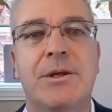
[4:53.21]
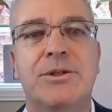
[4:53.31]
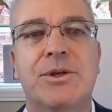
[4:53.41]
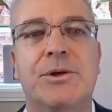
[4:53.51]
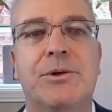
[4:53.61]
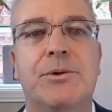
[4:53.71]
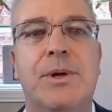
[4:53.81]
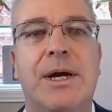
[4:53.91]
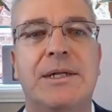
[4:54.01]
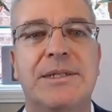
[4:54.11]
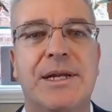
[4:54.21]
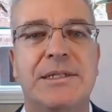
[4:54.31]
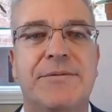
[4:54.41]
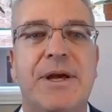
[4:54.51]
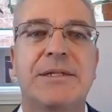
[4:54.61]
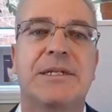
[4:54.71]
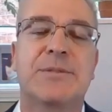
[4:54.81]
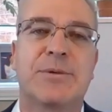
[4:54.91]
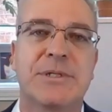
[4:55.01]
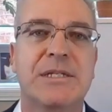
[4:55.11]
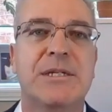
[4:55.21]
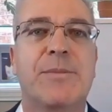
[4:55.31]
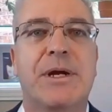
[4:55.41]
So today's event is presented